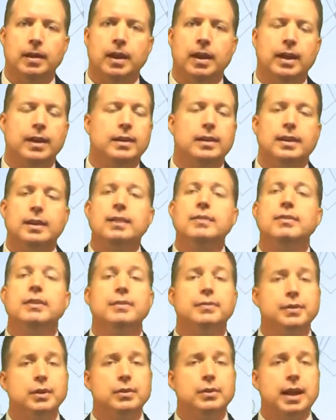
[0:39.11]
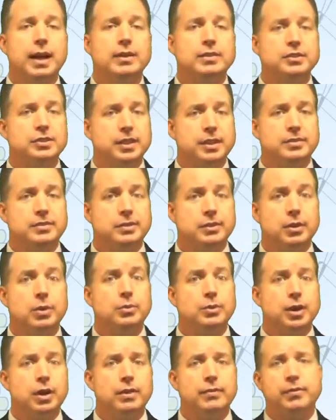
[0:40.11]
And even if your Lodge doesn't go
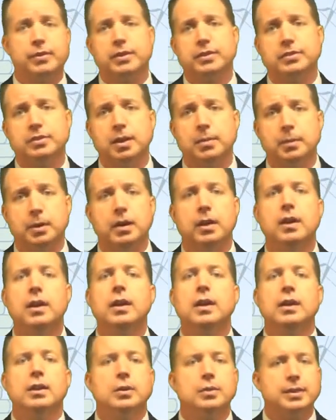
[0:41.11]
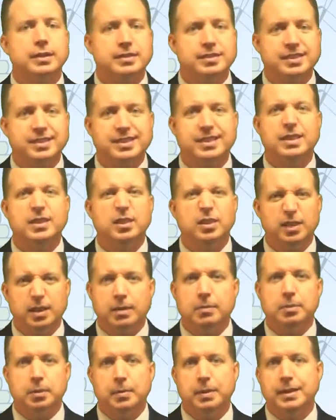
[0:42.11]
dark for the summer, you can still
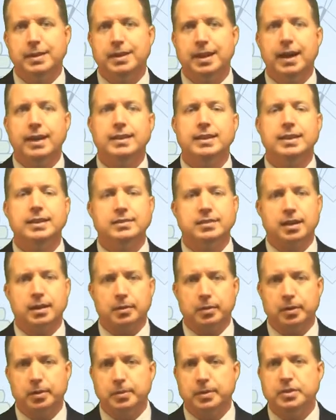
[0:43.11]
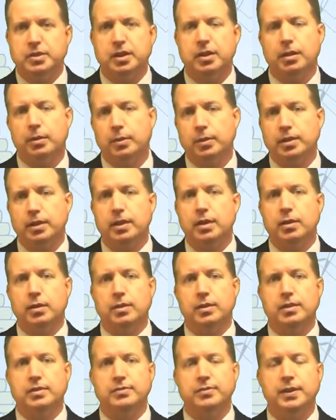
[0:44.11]
implement the ideas that I'm going to be sharing with you here in
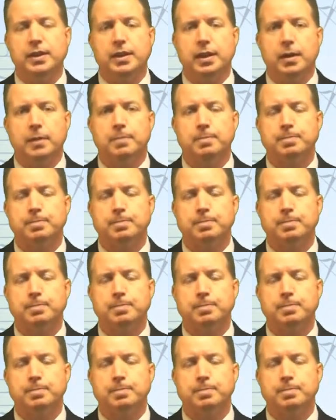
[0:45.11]
this video.